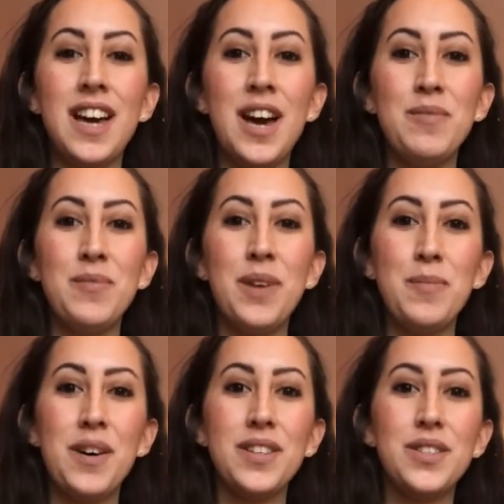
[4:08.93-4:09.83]
I'm in my
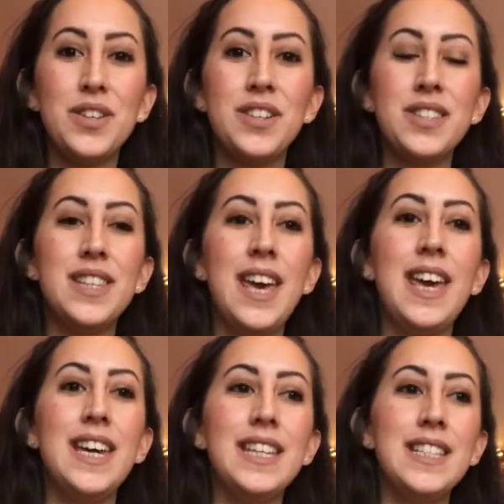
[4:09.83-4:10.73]
master's,
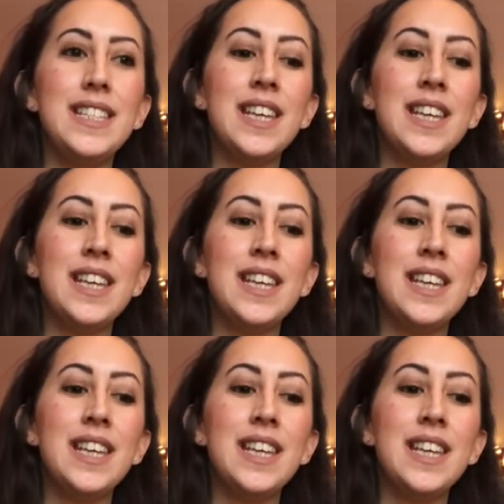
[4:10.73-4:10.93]
and